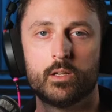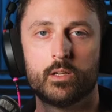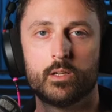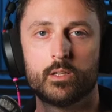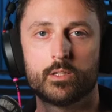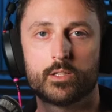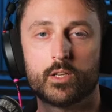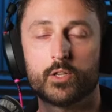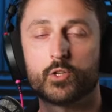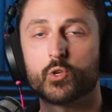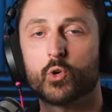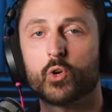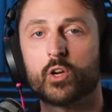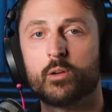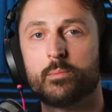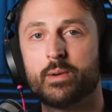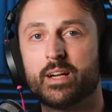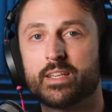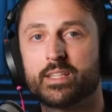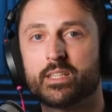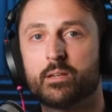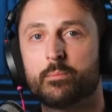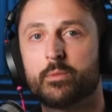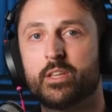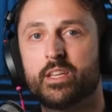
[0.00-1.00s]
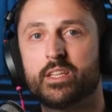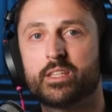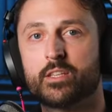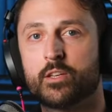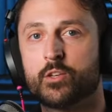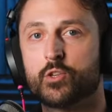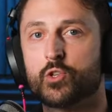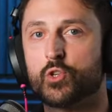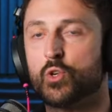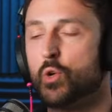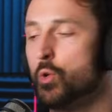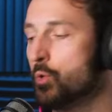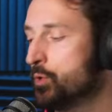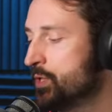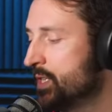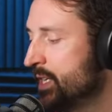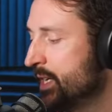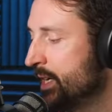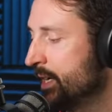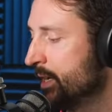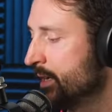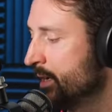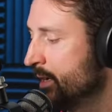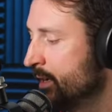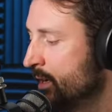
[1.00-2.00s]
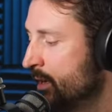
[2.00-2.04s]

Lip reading: So talking about some of these controls here,